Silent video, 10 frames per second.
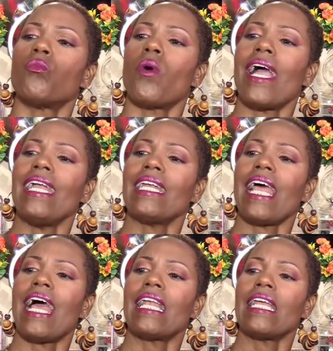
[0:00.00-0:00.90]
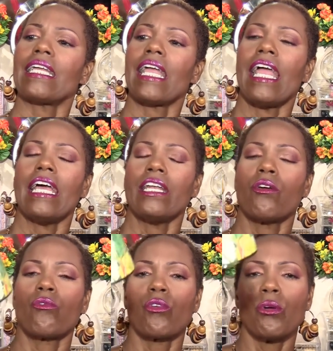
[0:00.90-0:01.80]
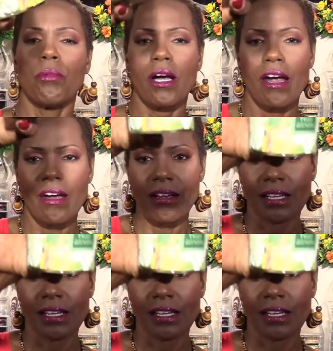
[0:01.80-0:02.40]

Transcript: White Lilac and Rhubarb.